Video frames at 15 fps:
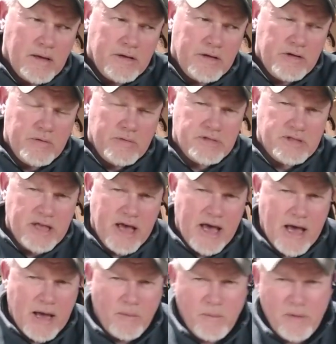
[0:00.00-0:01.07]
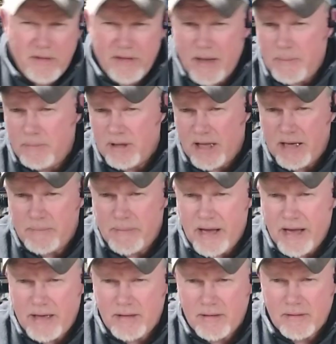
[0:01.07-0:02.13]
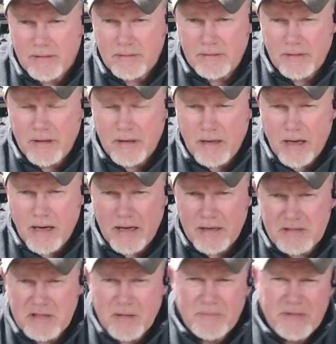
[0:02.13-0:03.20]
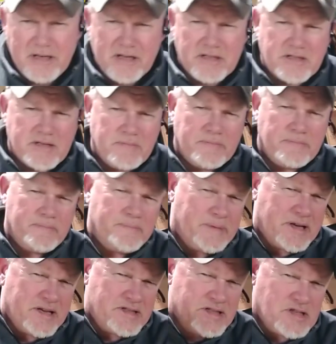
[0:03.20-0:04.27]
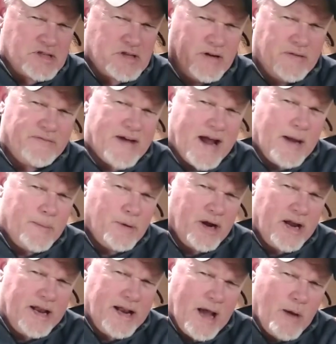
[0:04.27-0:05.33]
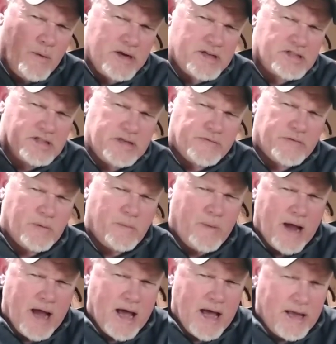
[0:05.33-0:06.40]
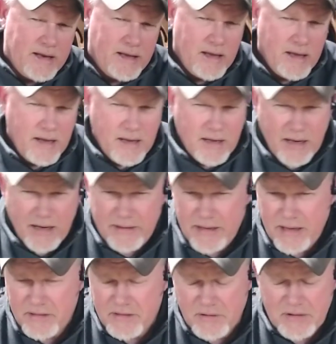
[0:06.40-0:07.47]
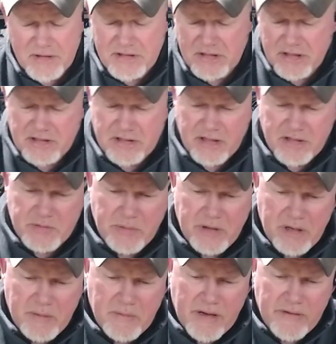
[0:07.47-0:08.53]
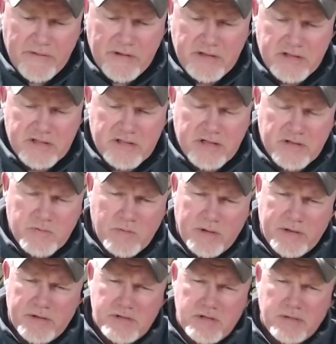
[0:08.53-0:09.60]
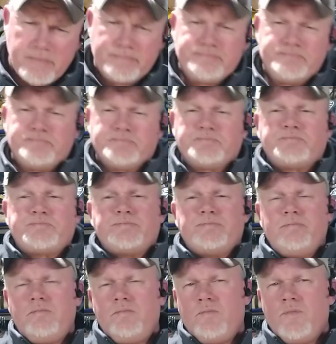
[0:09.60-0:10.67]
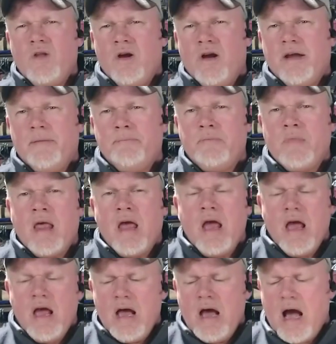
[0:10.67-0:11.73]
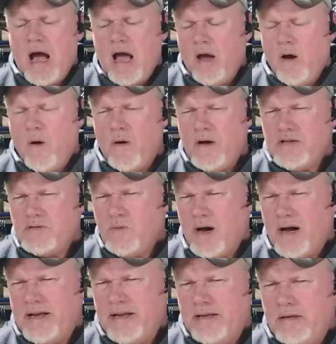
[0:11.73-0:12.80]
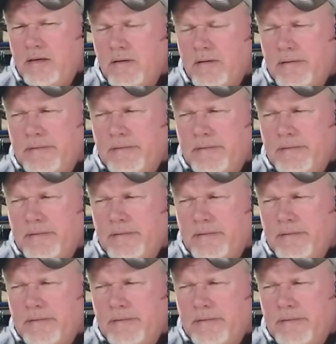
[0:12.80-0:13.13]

use that with a blade bait, something that's, because it's going to vibrate, I want a stiffer rod, and that 36-inch medium heavy just does wonders. All right. I always wanted